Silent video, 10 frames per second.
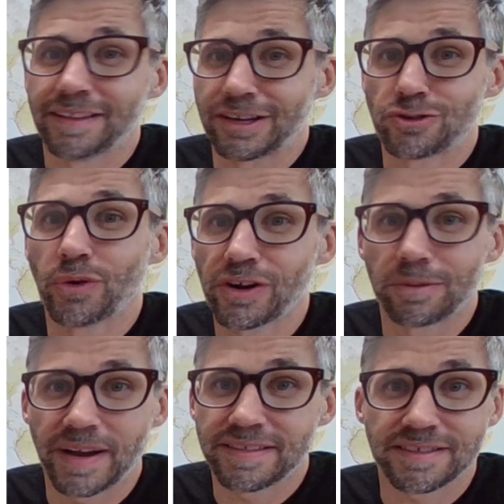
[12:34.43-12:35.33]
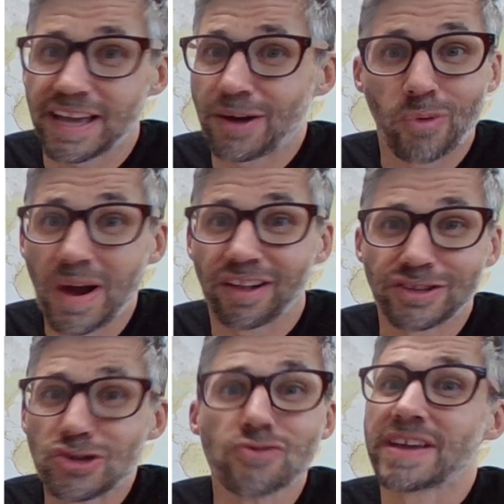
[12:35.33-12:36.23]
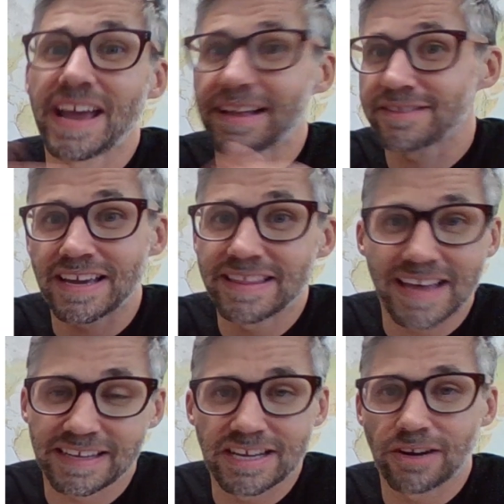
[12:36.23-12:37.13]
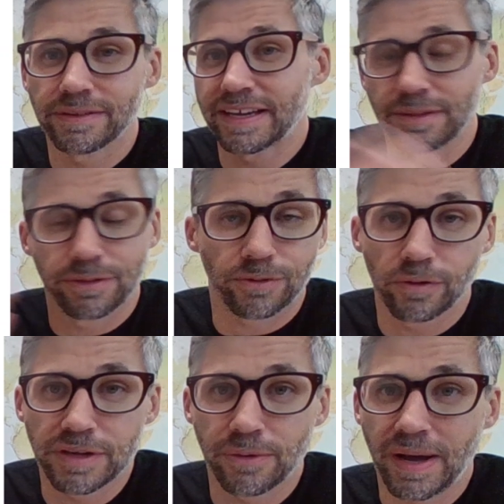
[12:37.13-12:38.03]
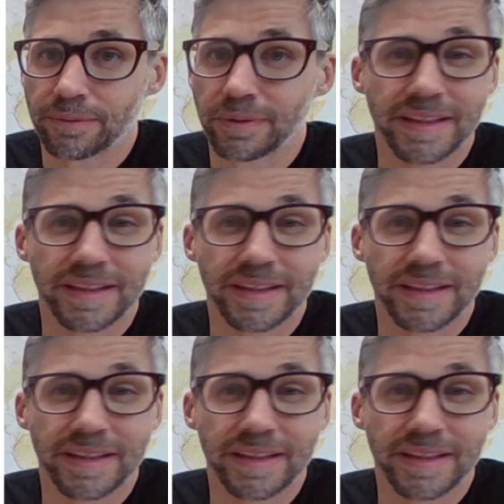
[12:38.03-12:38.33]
Like Twitter might say, well, you can't say that here, and they can throw you out.